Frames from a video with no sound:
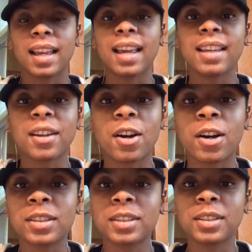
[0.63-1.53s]
Hey
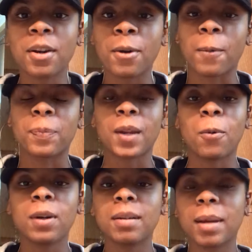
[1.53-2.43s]
y'all, so I
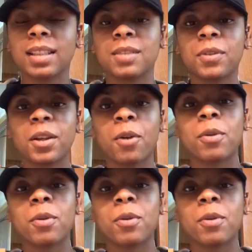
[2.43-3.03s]
wanted to make this video